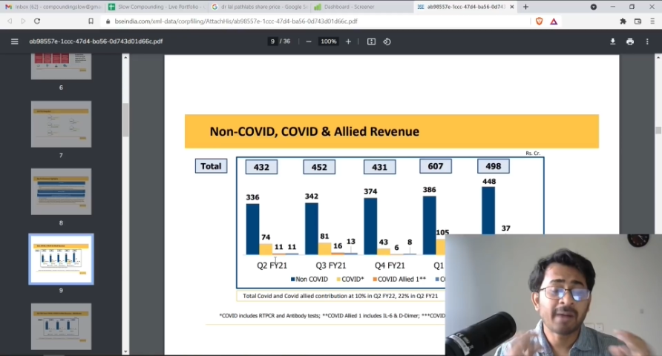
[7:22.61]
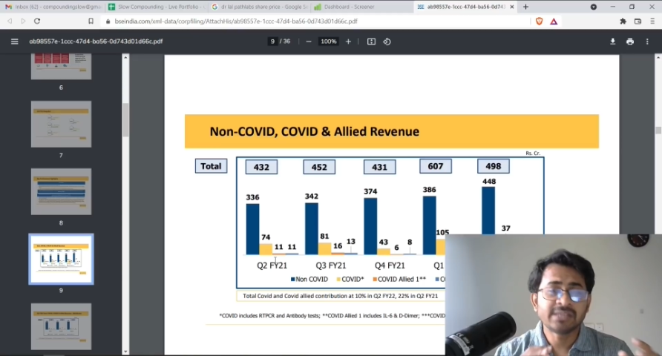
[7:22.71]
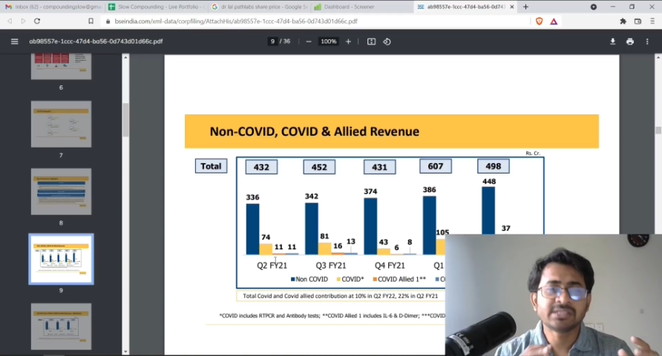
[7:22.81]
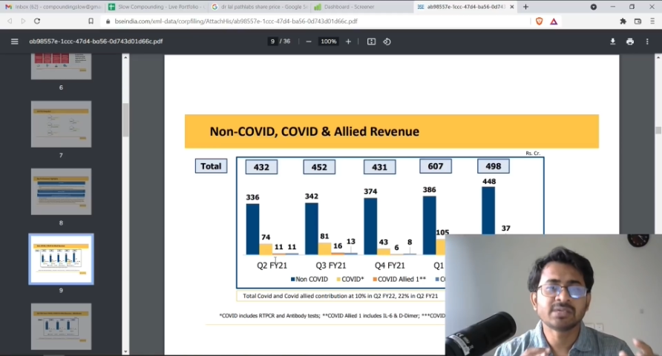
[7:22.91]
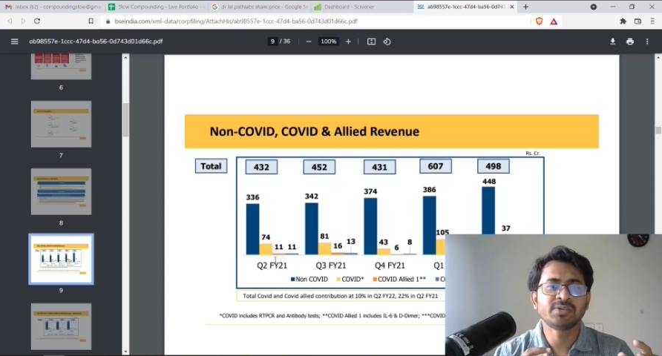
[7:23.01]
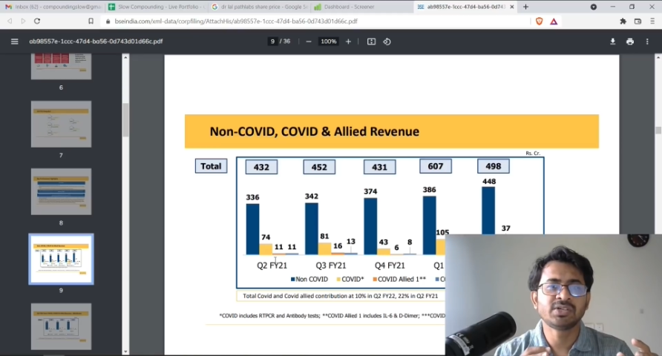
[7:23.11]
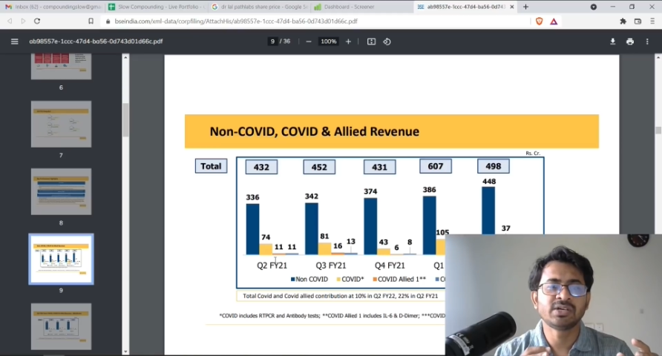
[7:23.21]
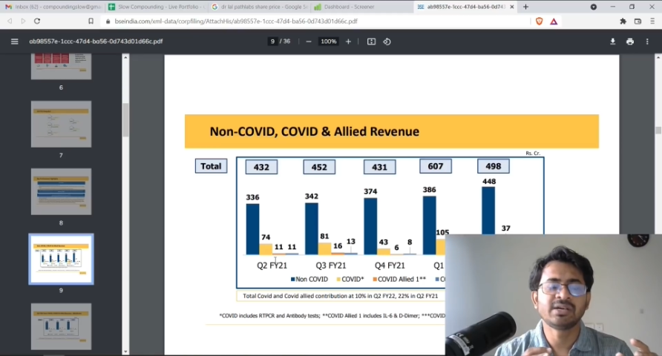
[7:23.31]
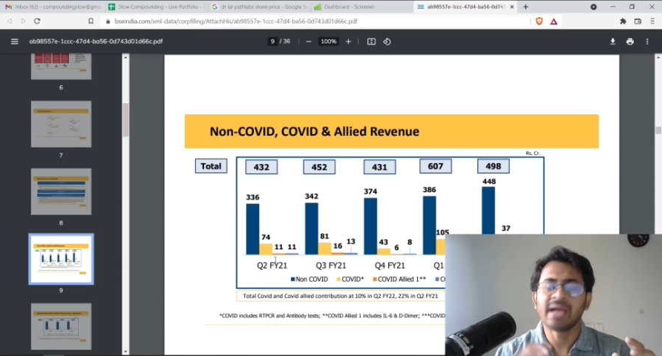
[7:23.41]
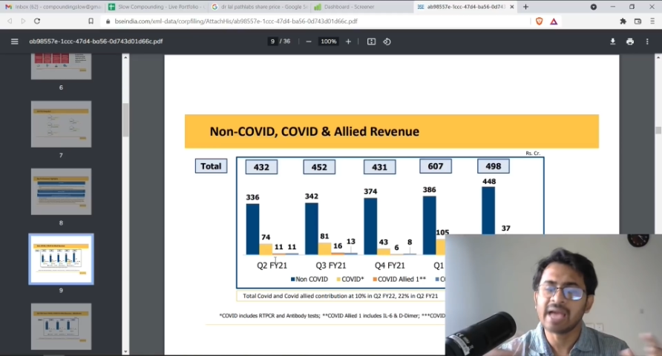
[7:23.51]
price of the
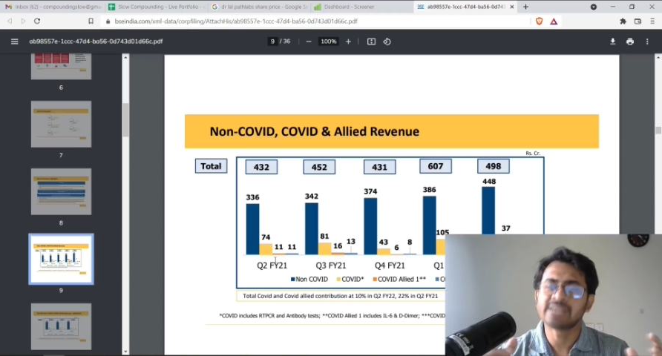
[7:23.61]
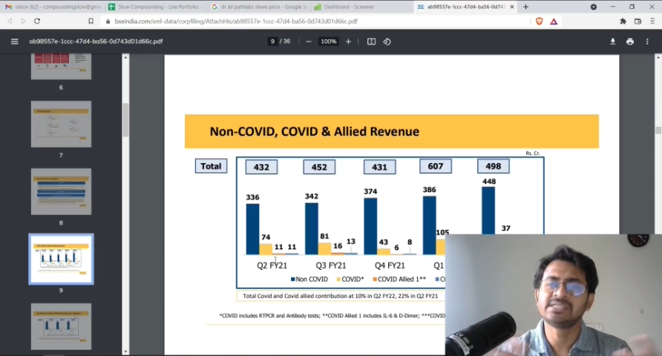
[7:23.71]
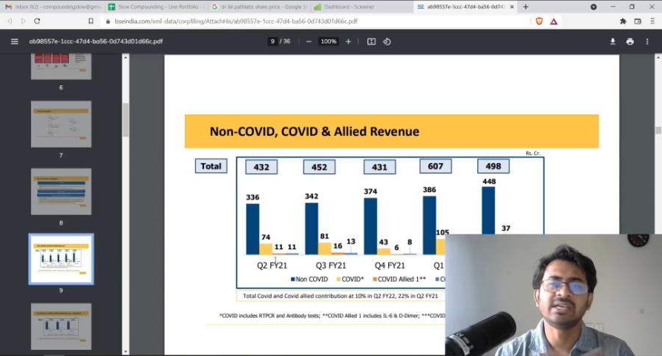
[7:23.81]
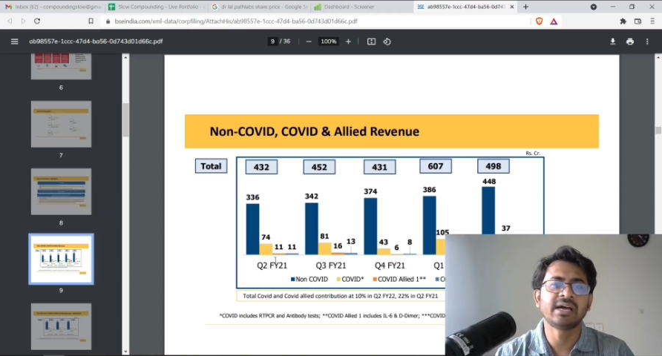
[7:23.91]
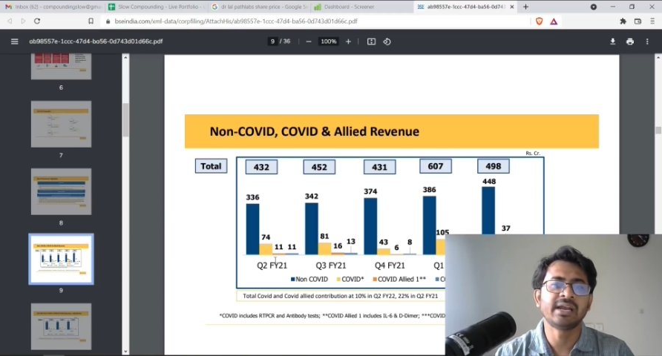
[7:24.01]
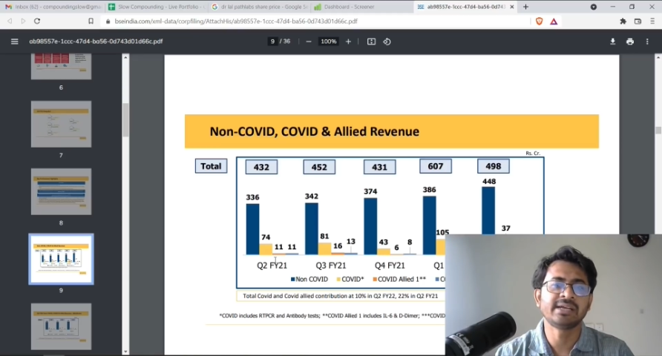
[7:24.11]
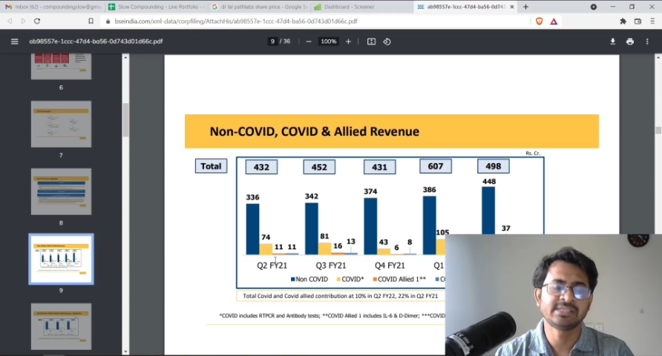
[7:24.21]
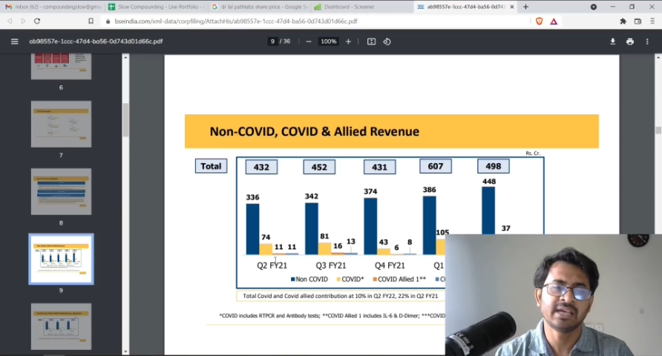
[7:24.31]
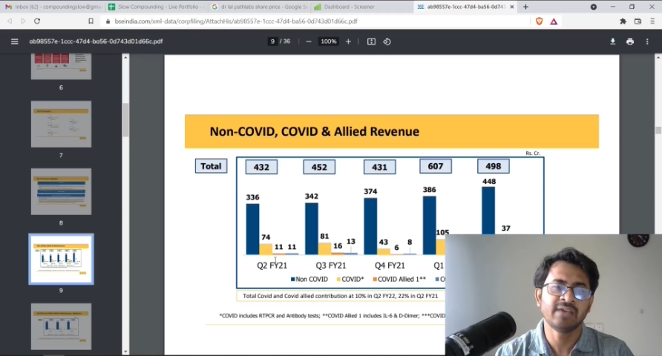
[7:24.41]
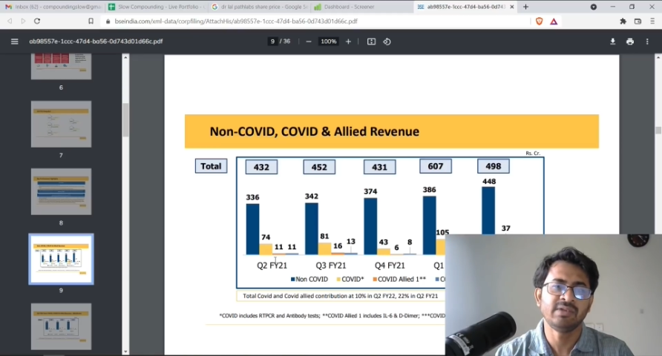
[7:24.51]
share actually
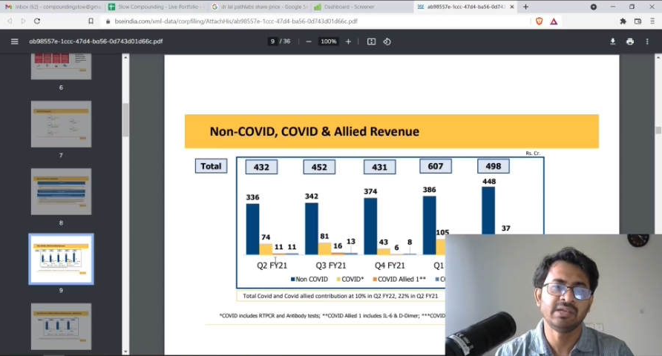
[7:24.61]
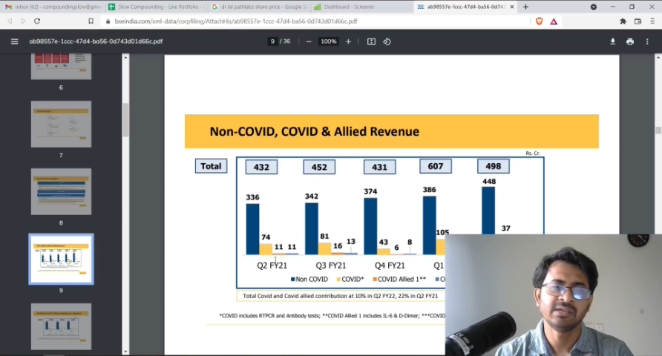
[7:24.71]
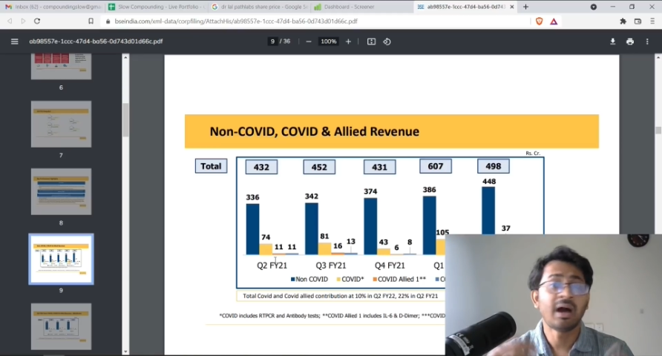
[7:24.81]
corrects heavily.